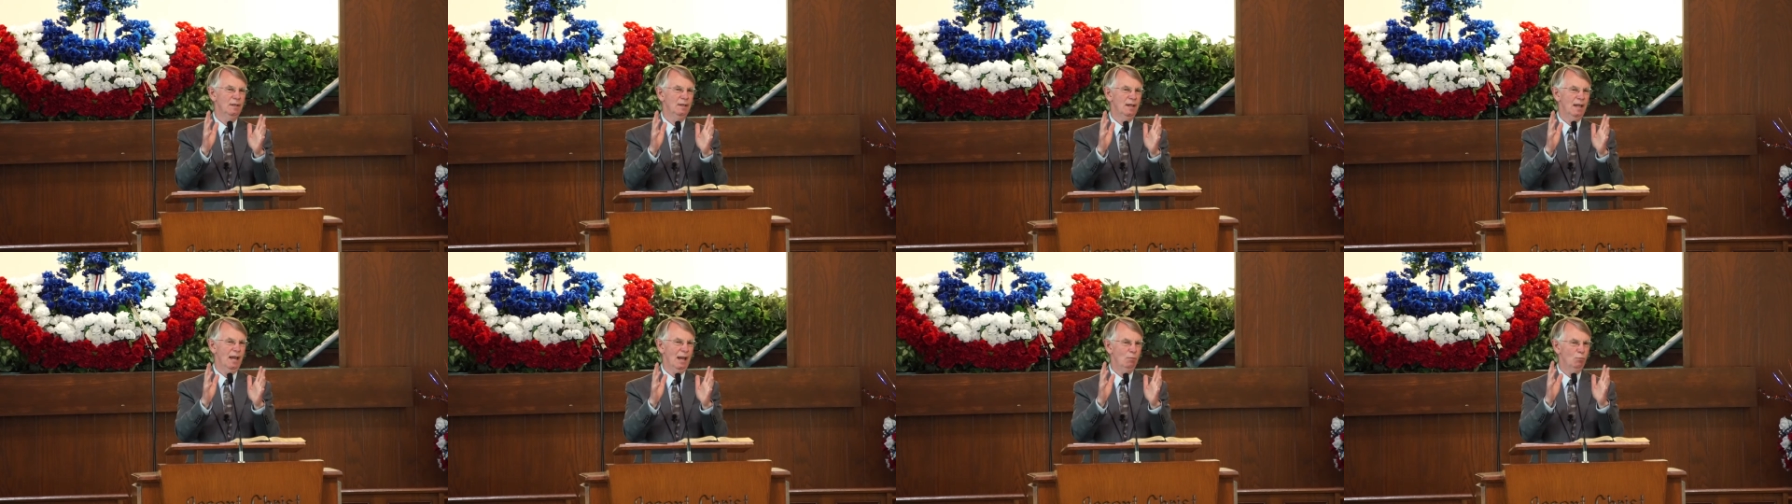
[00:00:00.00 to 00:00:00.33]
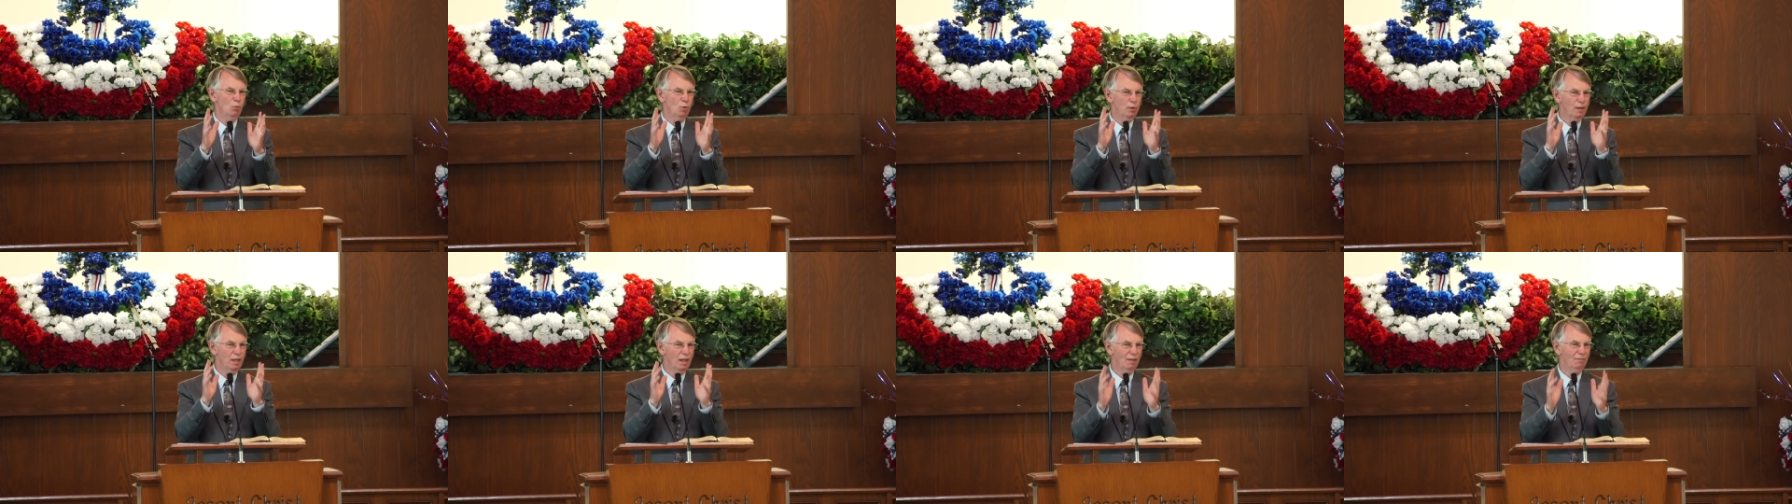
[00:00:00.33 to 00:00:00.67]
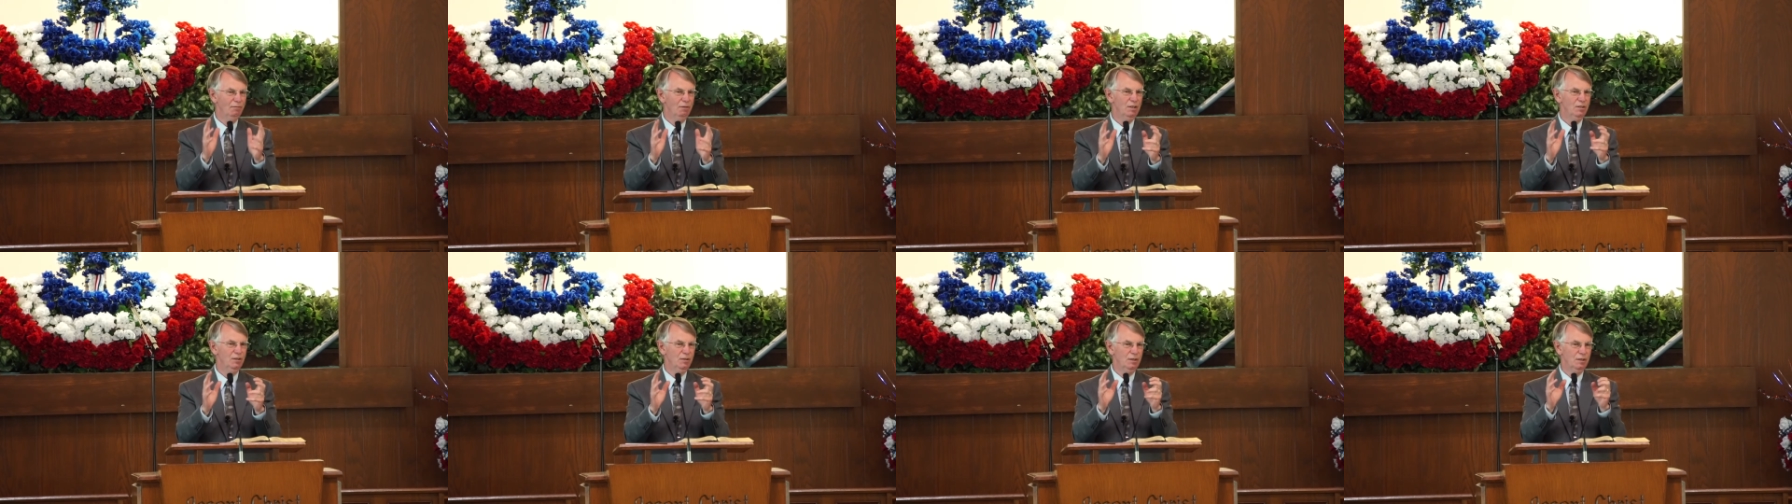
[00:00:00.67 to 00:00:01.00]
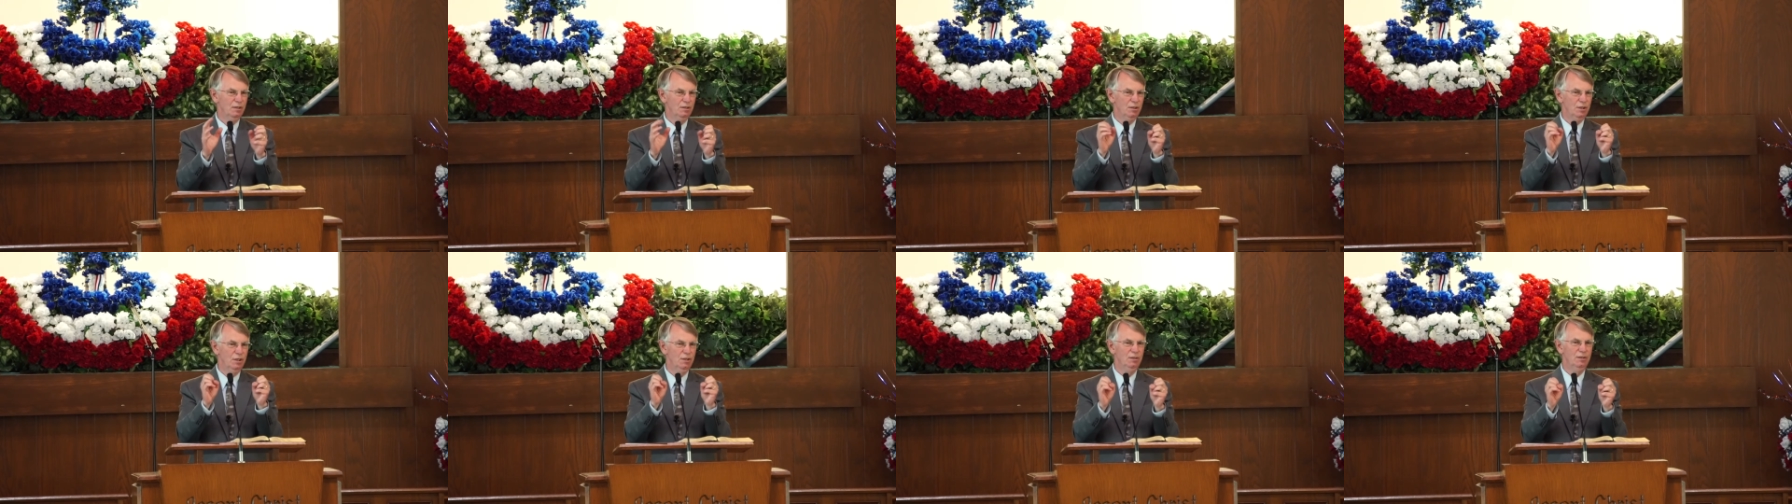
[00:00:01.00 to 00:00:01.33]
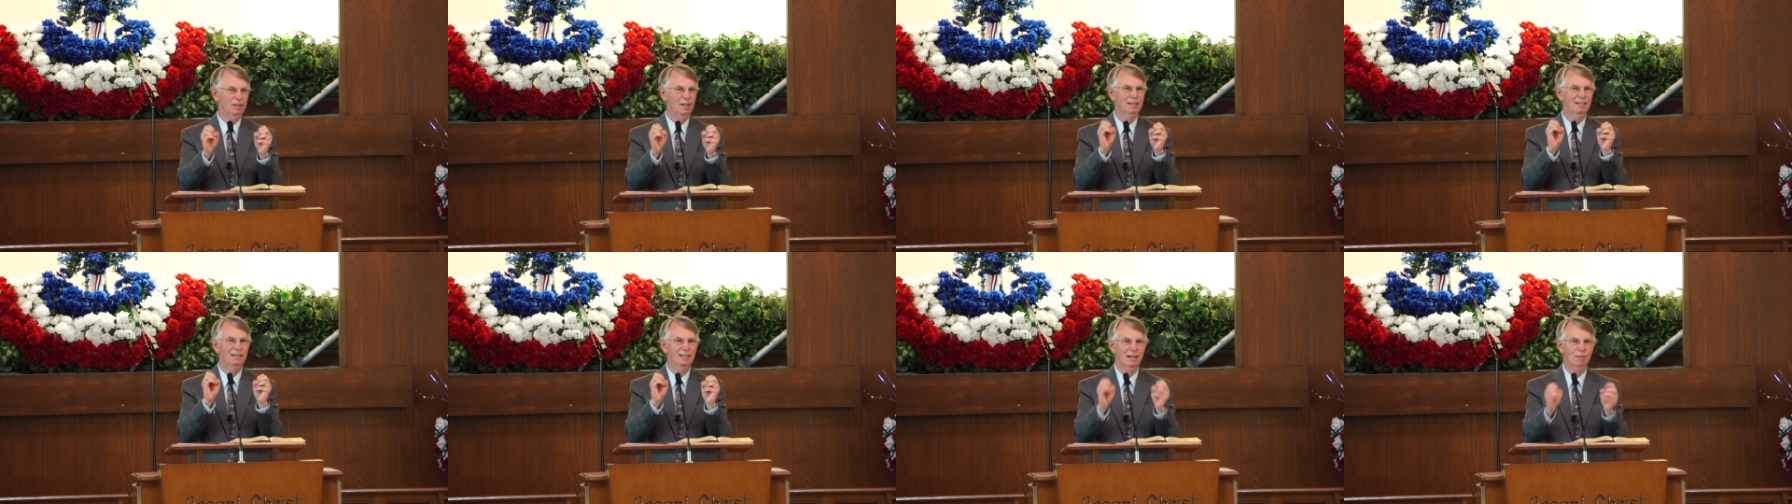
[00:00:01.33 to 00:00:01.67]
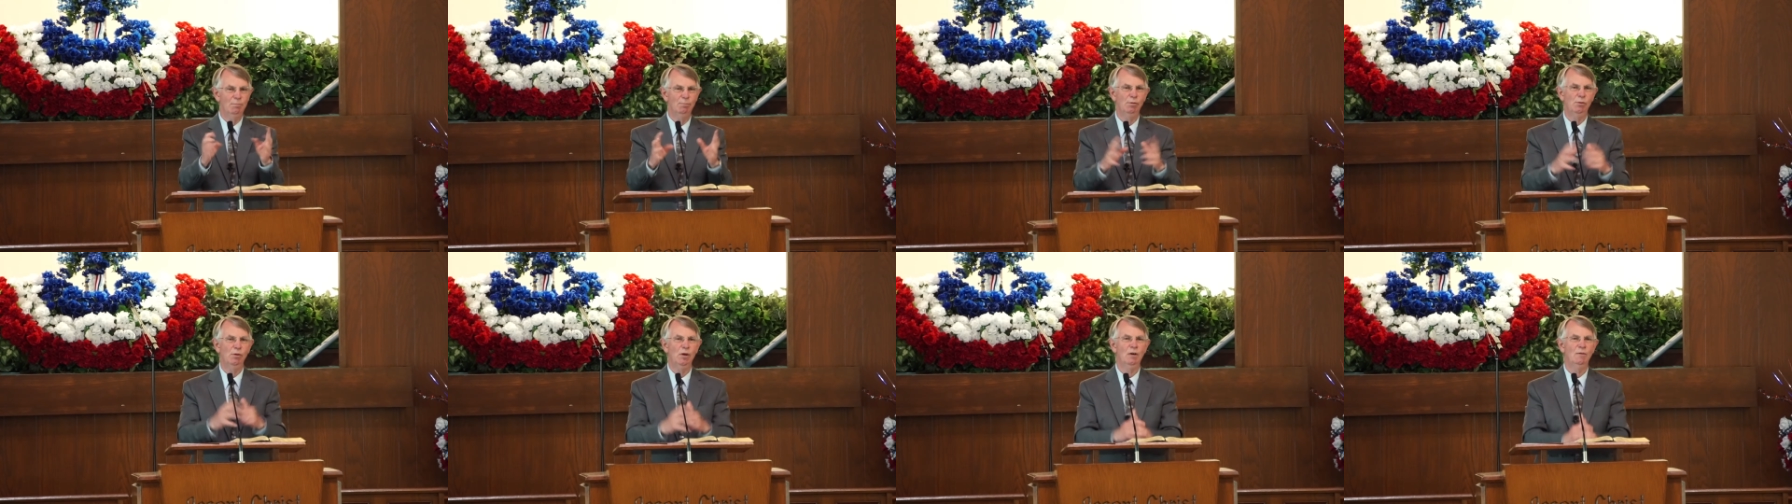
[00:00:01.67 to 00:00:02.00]
and will give us just a
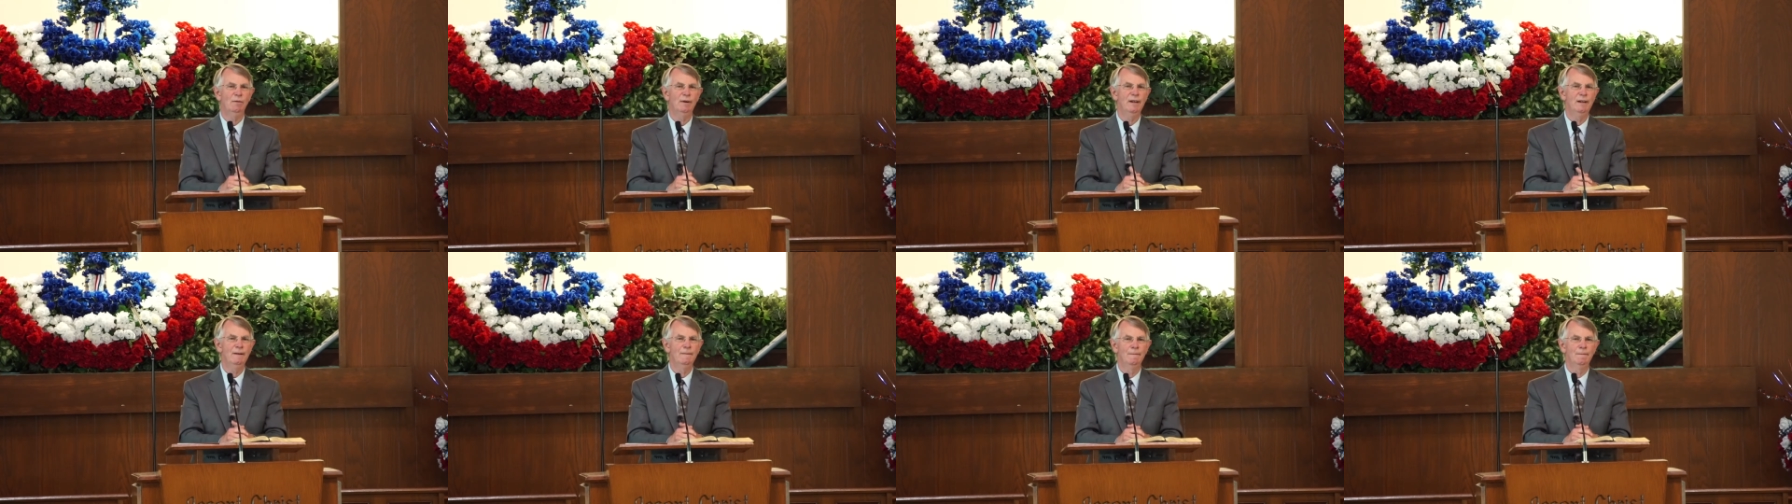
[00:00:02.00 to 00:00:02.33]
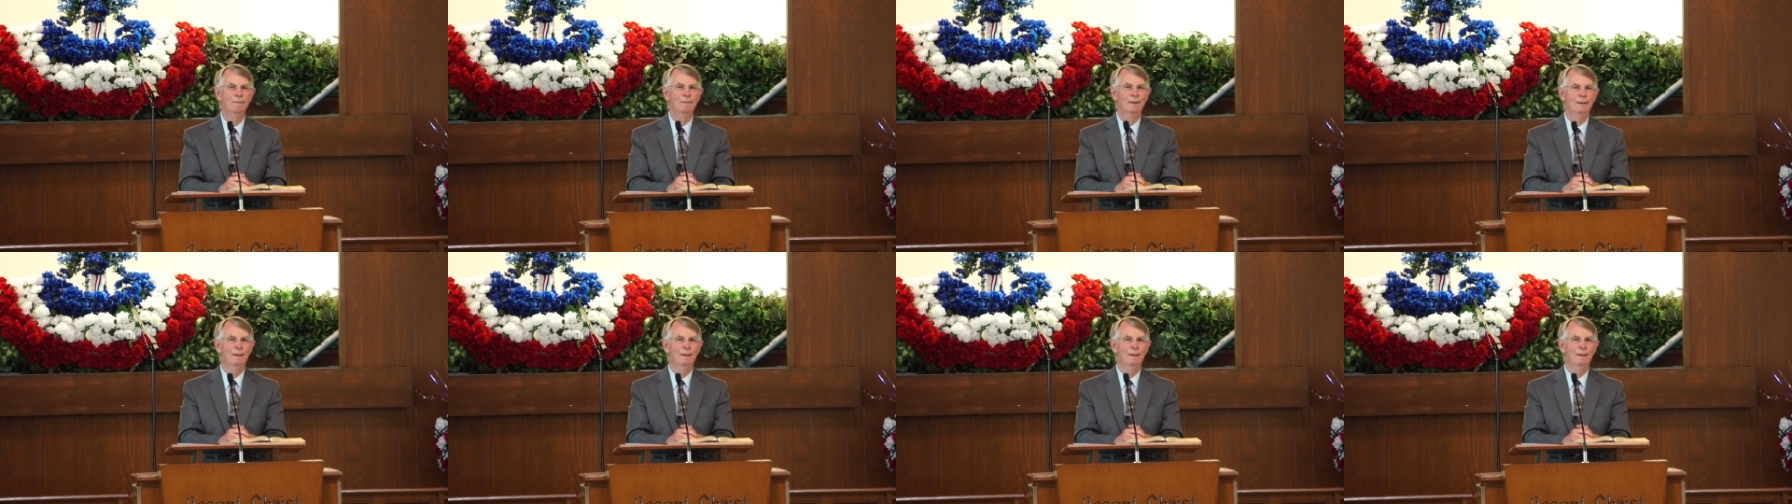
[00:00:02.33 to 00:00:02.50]
temporary